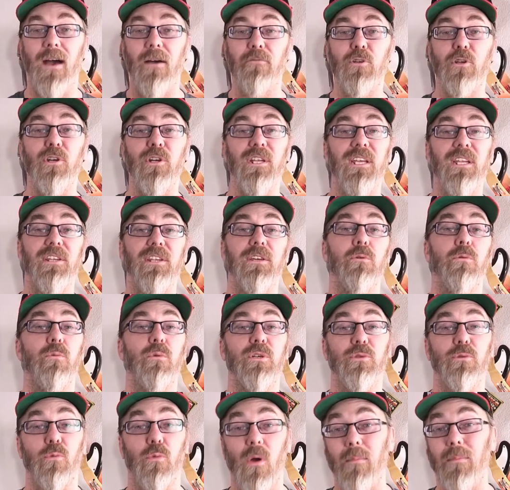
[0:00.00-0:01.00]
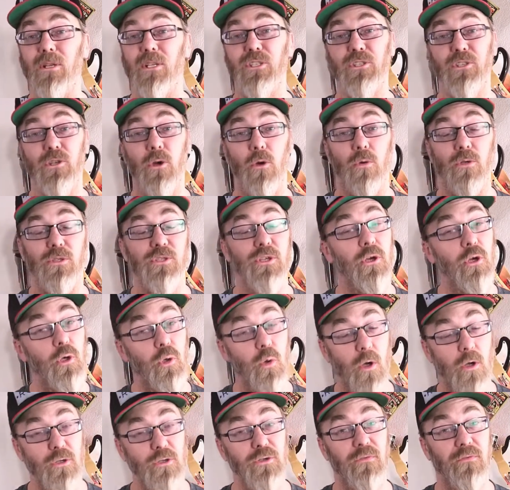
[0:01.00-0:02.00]
After Nidia was Robert Stokes,
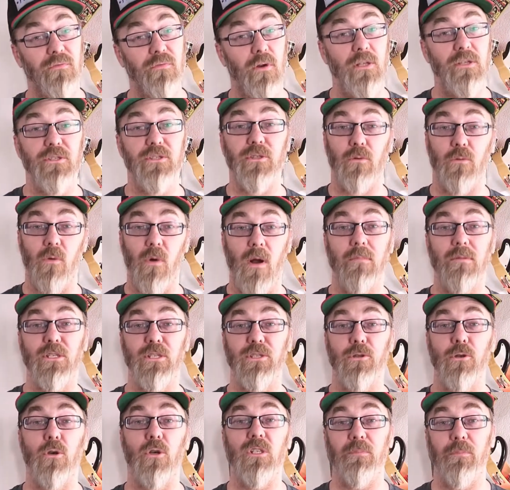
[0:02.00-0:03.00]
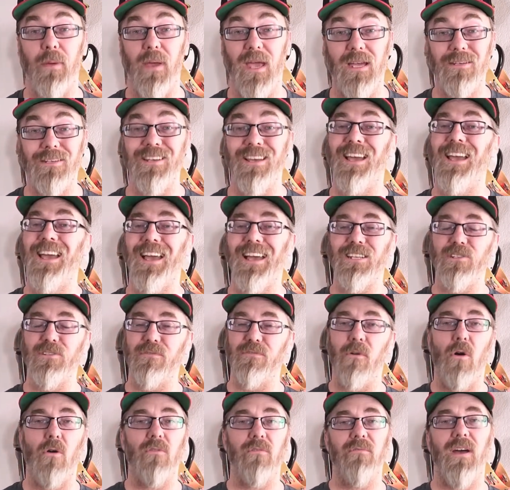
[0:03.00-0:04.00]
who also fronts the Robert Stokes Band and
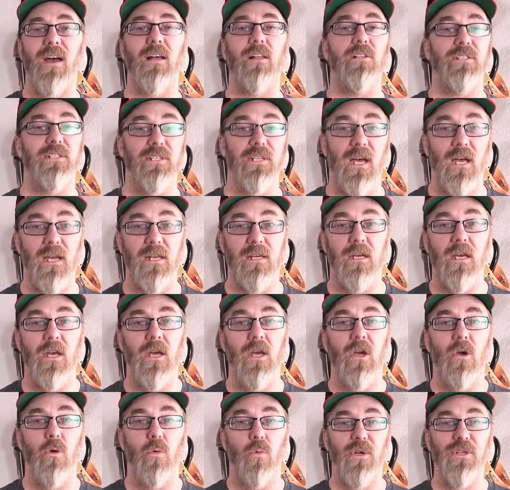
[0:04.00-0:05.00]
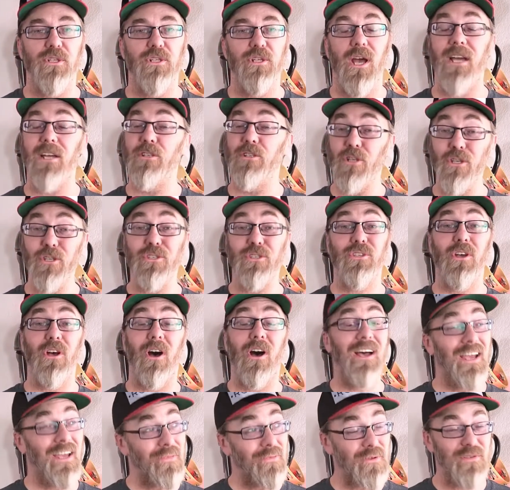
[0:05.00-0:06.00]
Default Valentine, which I just
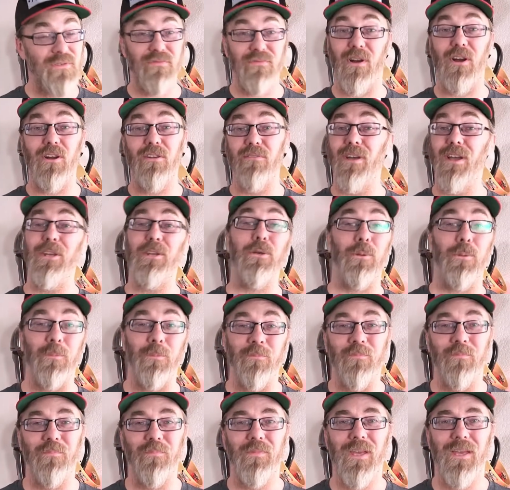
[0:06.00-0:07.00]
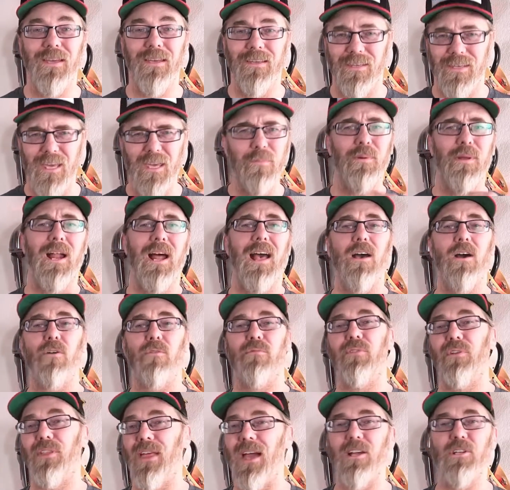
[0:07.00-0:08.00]
saw at this very venue. Keep an eye
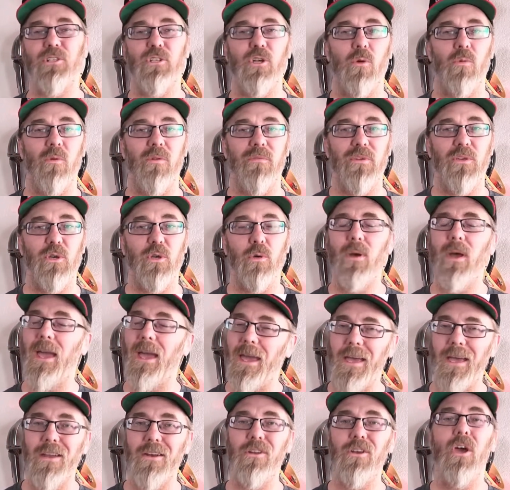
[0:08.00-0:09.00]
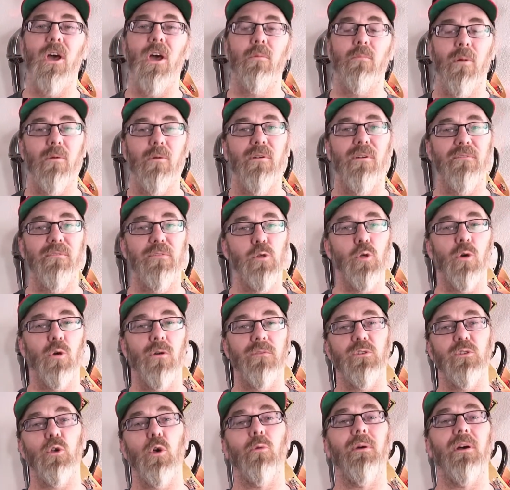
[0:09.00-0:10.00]
out for that show review and my
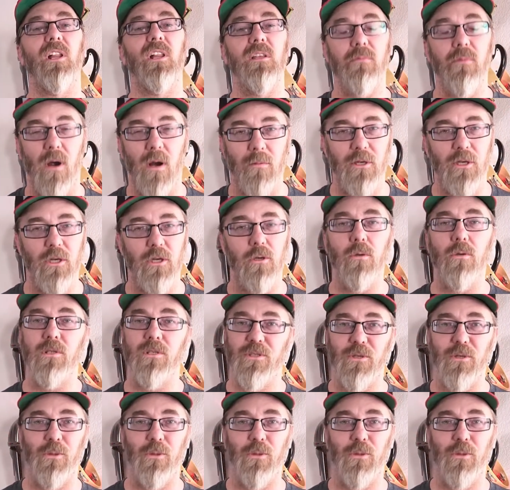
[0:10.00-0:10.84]
review of Soul Belly Barbecue